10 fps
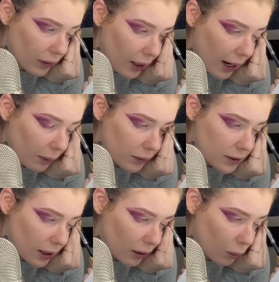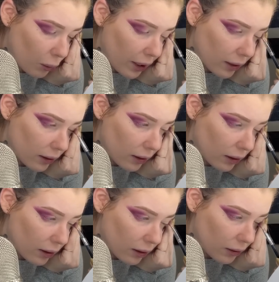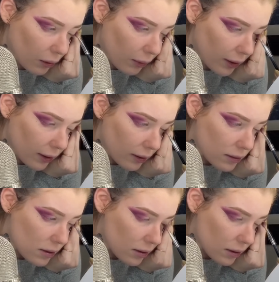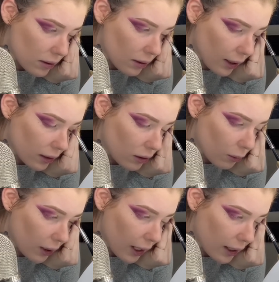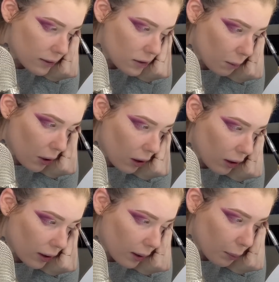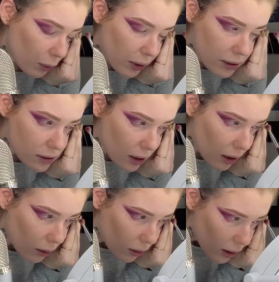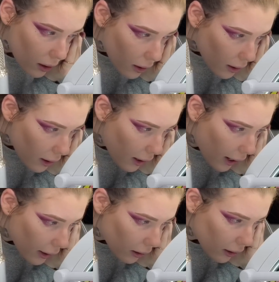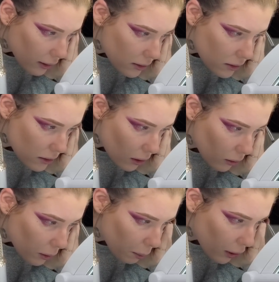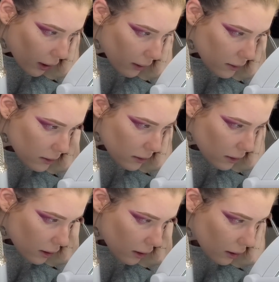I was gonna quit doing this, like doing ASMR a couple weeks ago. I got so depressed.